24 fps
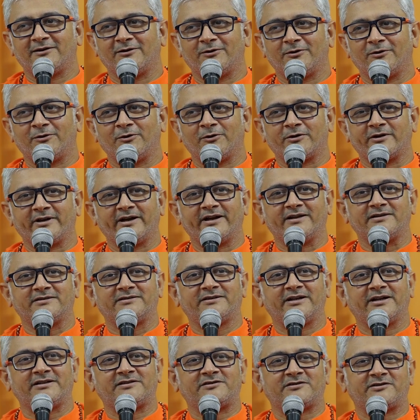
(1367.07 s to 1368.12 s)
Okay,
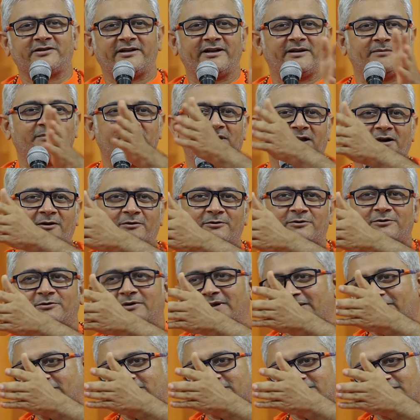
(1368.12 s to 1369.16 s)
this team now you
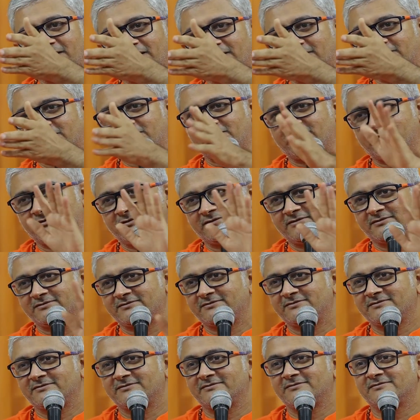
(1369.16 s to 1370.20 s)
have a chance.
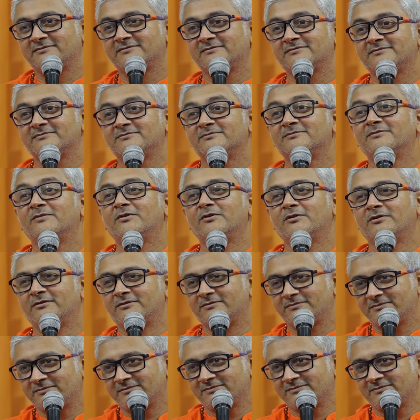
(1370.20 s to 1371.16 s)
Bolo.